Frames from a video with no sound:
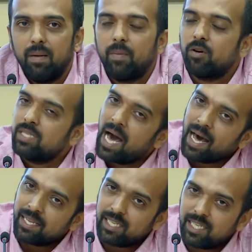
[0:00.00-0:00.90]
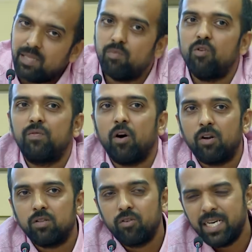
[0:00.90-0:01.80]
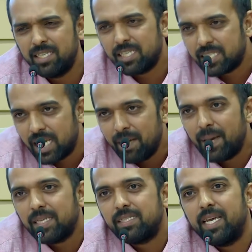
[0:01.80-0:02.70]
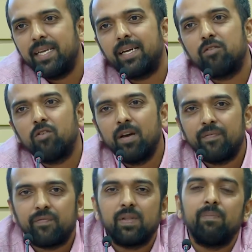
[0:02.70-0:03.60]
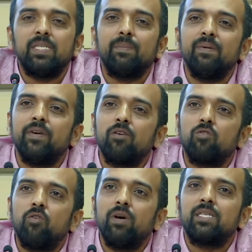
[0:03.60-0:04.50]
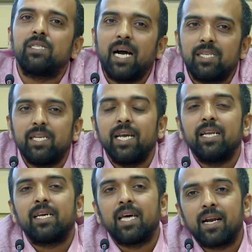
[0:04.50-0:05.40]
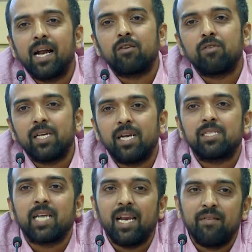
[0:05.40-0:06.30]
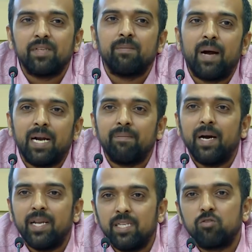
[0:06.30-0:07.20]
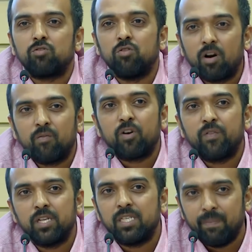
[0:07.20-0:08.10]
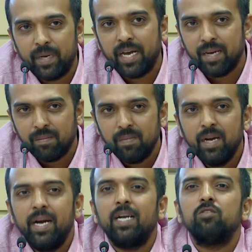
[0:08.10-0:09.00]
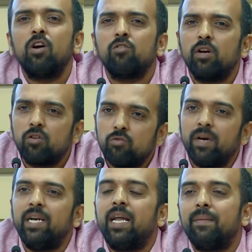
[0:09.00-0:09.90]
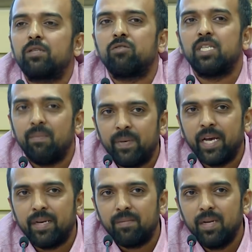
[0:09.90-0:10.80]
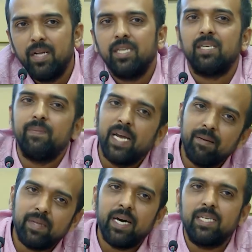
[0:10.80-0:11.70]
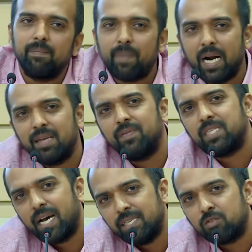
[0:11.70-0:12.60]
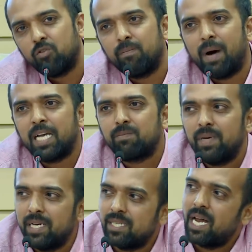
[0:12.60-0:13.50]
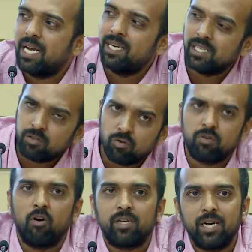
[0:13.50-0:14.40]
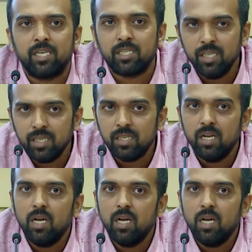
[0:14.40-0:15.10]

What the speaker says: Because the RSS has moved on. So it's the same as saying that, you know, if the BJP were to go and start saying in Kerala today that Stalin was a bad man, hence you should not vote for the CPIM, it is not going to do any damage to the CPIM. The CPIM there is a party which has its own mass base, it handles its own contradictions.